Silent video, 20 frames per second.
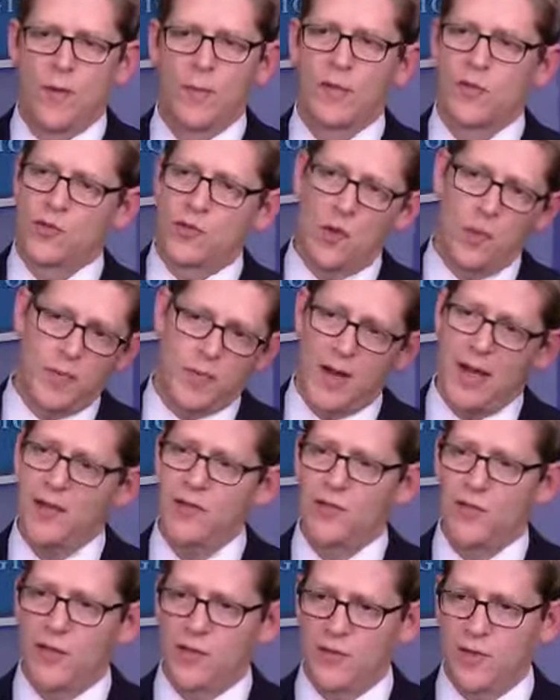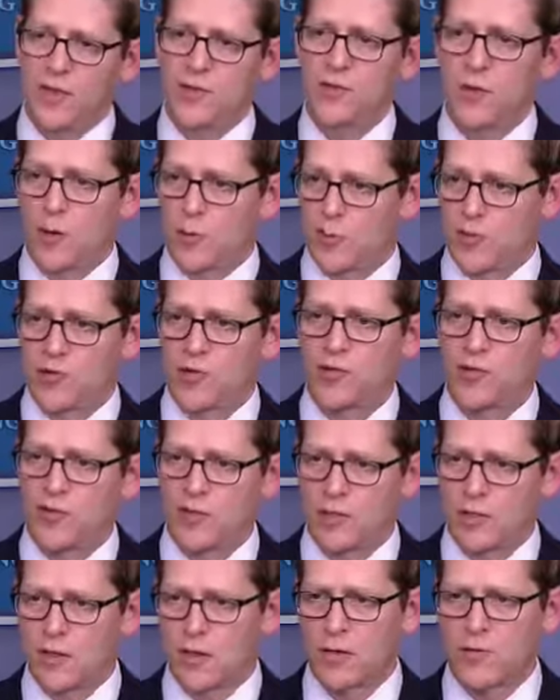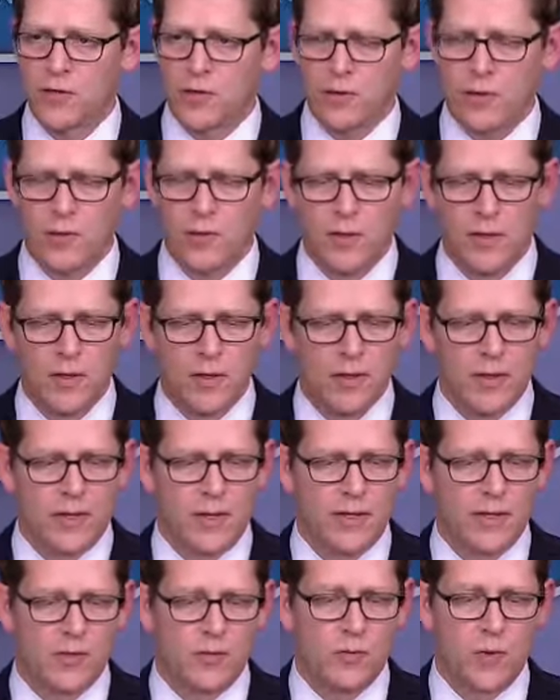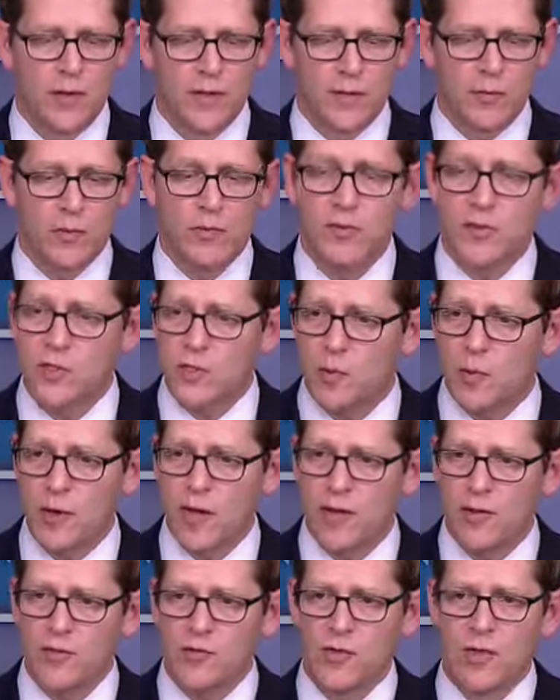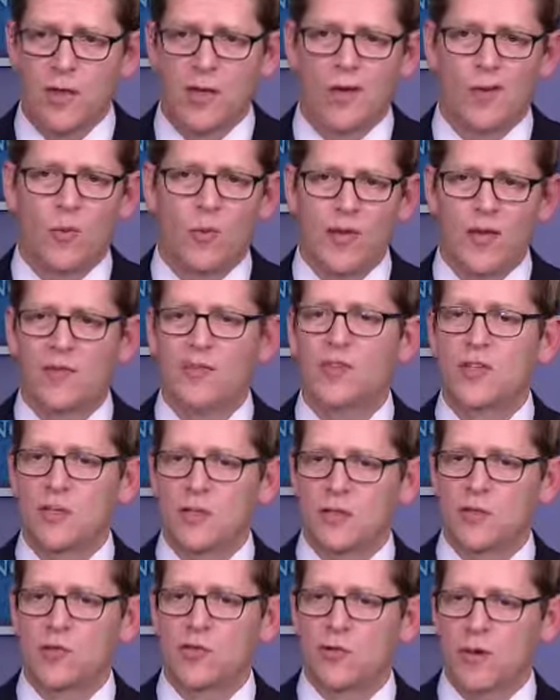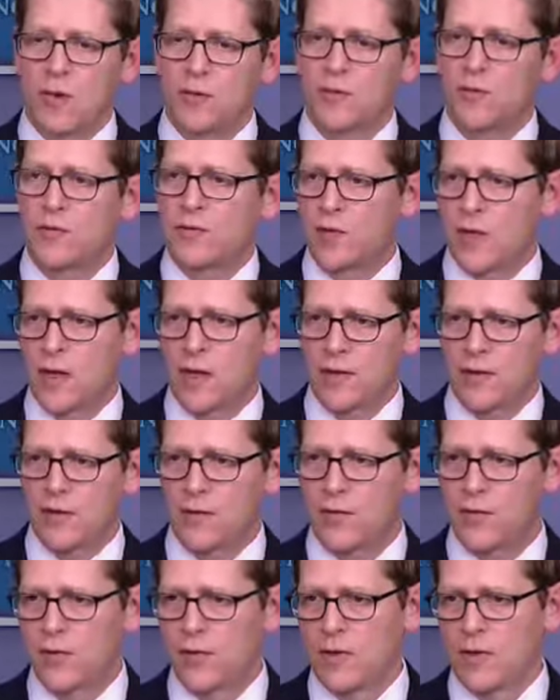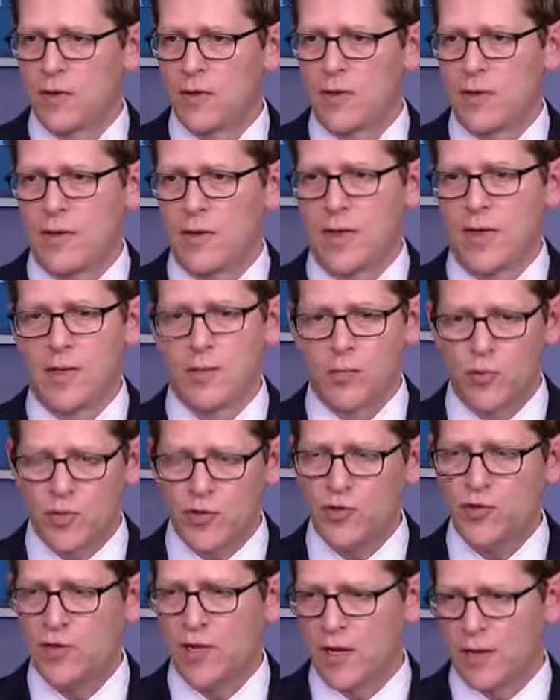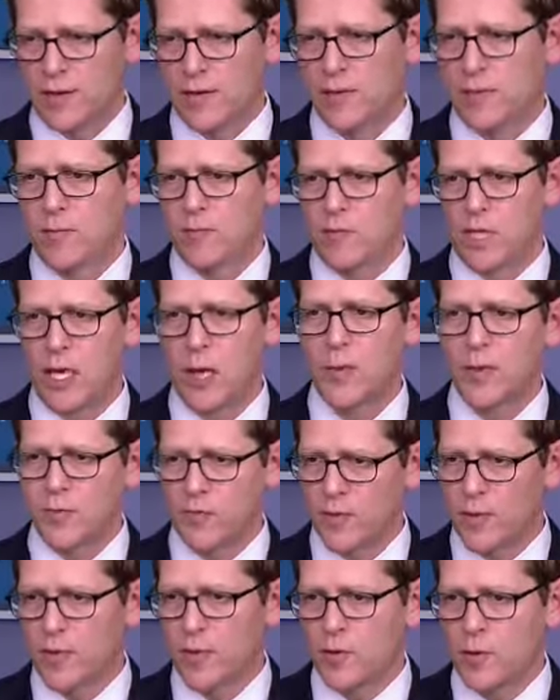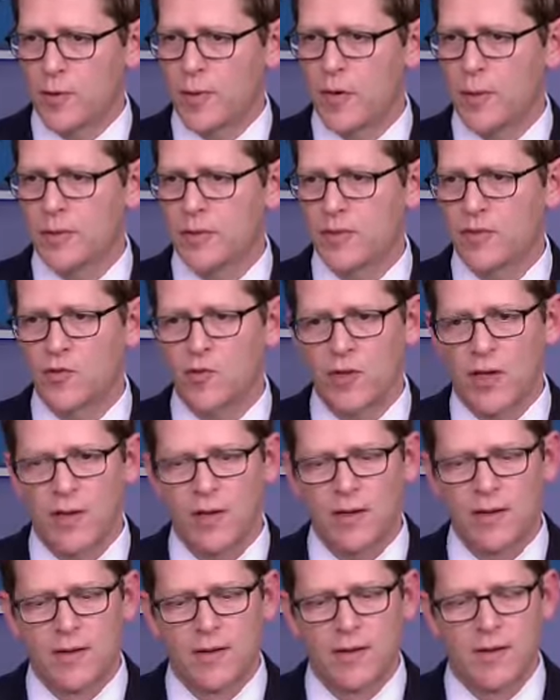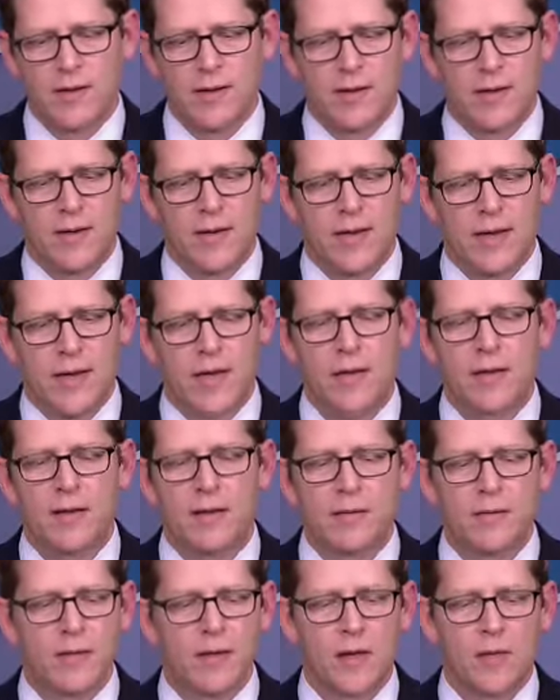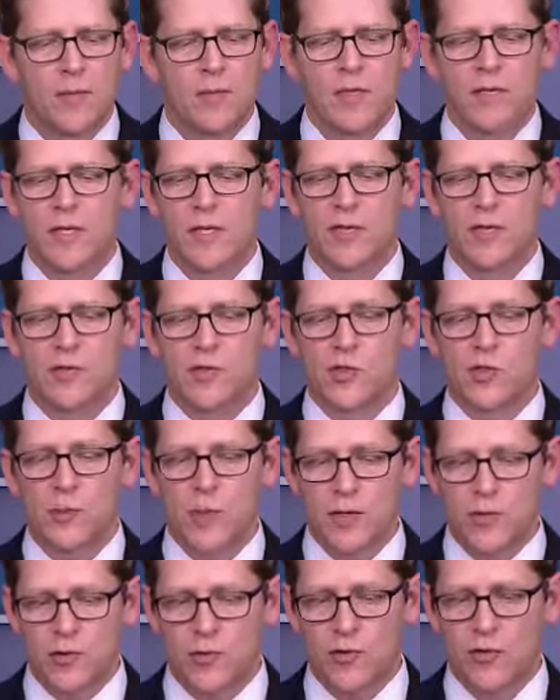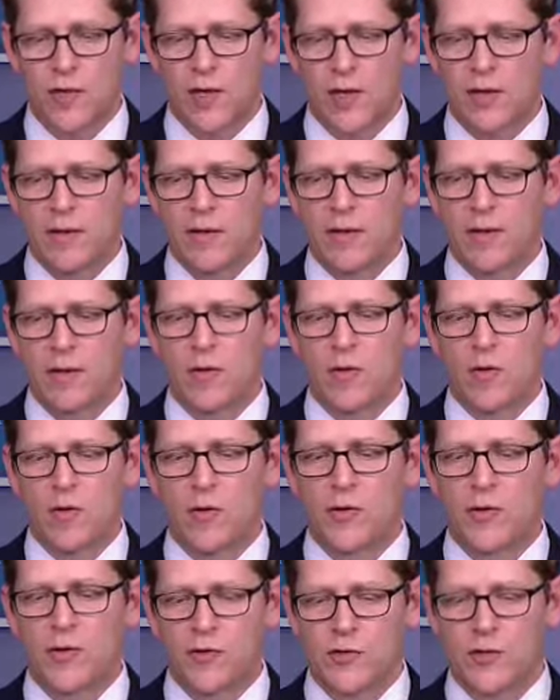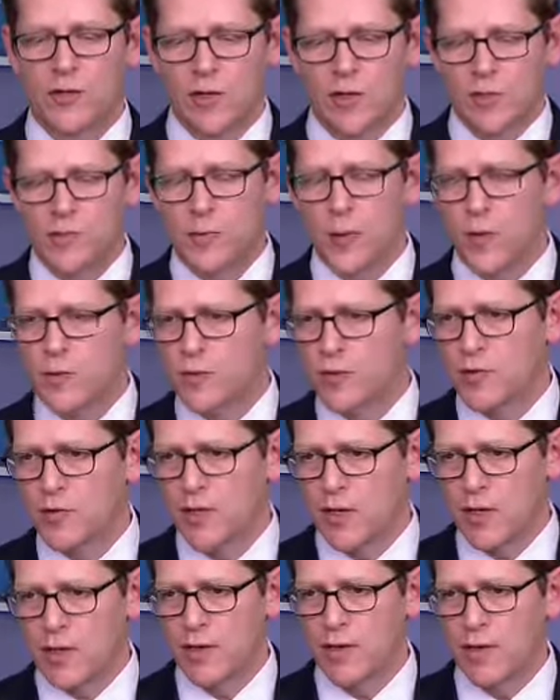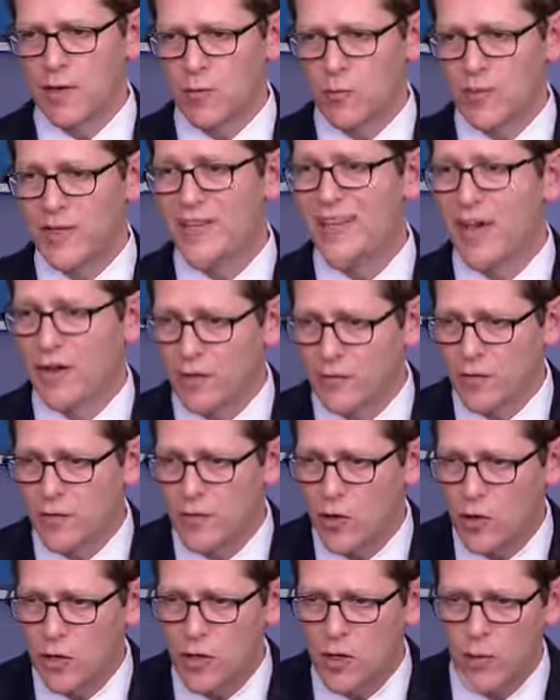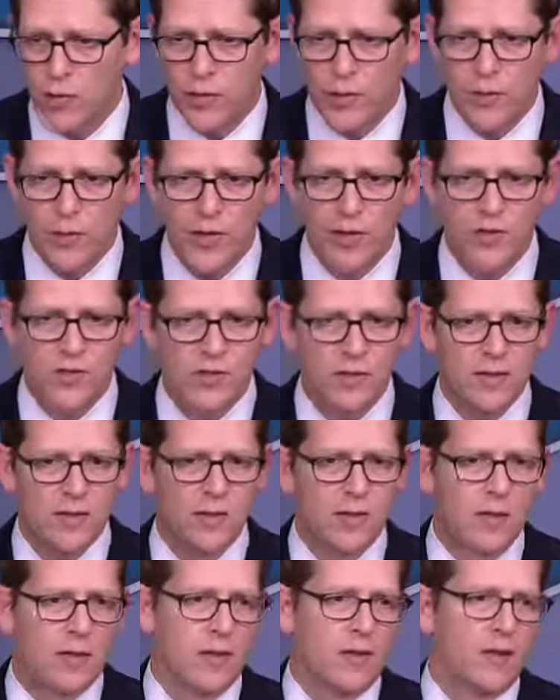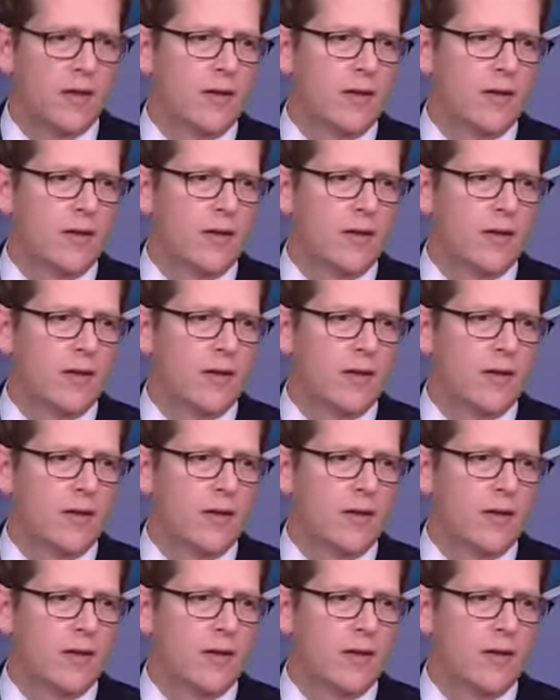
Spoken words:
from this whole process. That's our position and our view, and it's one that we've expressed. We have seen constructive signs and appreciate them coming from the Republican side, and believe, as the Speaker said, or his spokesman said in their readout of the phone call with the President,